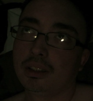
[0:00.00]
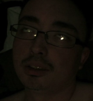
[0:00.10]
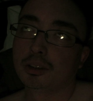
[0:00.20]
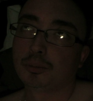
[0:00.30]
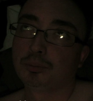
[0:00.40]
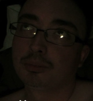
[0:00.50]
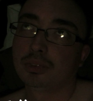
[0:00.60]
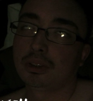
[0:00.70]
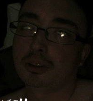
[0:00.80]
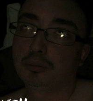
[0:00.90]

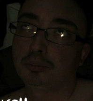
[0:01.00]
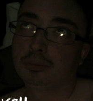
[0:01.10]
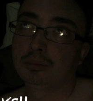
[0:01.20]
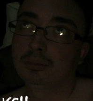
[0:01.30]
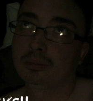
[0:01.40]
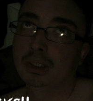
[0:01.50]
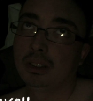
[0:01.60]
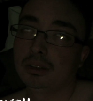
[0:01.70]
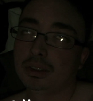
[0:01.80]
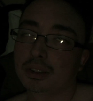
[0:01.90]
Yeah,
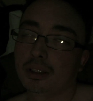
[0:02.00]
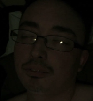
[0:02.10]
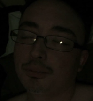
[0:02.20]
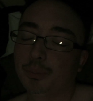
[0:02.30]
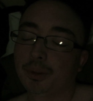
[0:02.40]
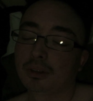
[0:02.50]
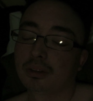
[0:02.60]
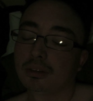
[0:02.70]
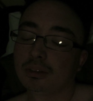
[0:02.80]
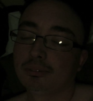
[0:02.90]
just got off of work.
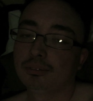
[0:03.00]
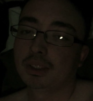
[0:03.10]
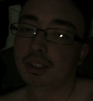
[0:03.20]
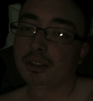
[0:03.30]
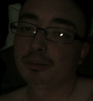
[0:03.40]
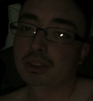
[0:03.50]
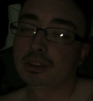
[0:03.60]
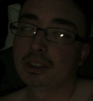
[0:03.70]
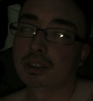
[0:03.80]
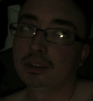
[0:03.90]
Today's
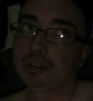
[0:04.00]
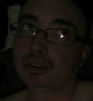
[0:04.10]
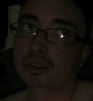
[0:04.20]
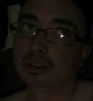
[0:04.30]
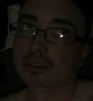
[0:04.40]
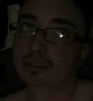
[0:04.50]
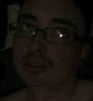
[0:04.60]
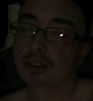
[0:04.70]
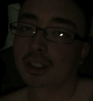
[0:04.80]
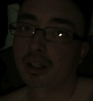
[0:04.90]
Wednesday, and
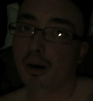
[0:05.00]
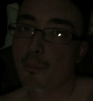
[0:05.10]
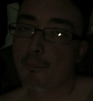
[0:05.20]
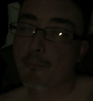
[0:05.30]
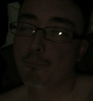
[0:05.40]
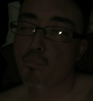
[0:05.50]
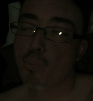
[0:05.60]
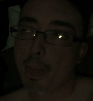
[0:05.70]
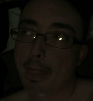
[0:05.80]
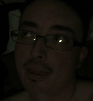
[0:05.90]
yeah.
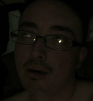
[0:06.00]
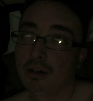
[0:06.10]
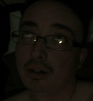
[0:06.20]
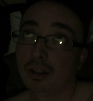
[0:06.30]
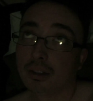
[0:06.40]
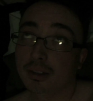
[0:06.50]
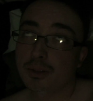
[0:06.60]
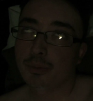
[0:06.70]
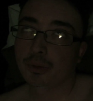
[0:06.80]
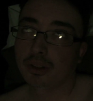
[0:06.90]

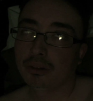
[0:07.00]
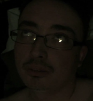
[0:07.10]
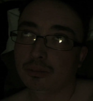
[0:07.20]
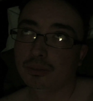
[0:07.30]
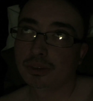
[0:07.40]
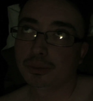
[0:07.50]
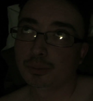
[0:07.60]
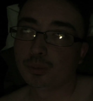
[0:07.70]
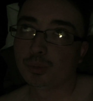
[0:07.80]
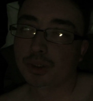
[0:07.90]
This morning was
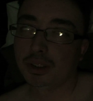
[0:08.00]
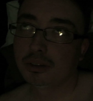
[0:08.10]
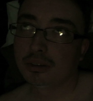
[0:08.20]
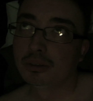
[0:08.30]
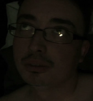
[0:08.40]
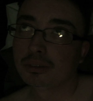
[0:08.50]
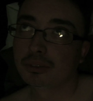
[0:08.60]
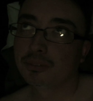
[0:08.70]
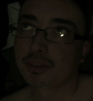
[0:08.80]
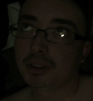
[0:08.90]
really,
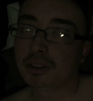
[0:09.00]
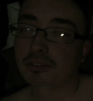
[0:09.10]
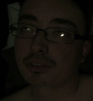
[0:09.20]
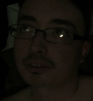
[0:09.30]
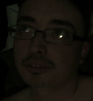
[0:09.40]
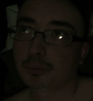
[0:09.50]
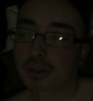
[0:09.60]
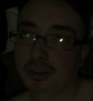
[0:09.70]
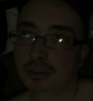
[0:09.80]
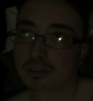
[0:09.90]
really difficult for
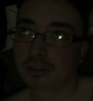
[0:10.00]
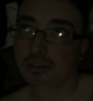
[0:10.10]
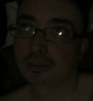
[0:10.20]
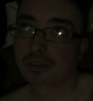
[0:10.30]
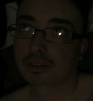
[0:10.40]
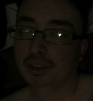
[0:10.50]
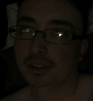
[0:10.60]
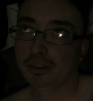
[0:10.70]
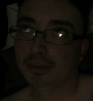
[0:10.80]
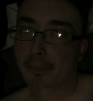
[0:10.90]
me.
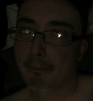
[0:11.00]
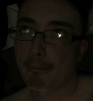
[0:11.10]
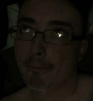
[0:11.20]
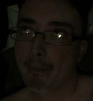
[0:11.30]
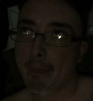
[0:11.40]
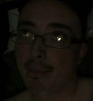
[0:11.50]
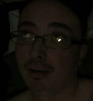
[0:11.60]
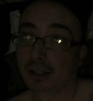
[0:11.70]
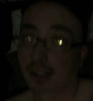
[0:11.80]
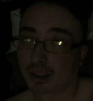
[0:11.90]
I
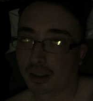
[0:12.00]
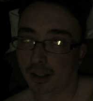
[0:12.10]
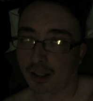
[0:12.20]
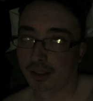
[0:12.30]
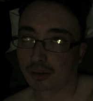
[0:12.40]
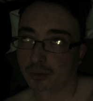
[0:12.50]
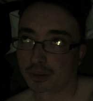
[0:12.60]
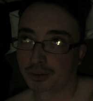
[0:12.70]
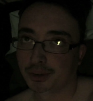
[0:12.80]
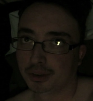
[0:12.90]
know
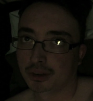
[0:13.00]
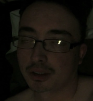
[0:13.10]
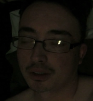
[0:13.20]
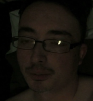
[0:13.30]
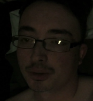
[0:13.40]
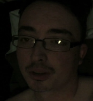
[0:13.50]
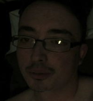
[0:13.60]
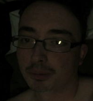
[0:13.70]
I shouldn't have gone to work,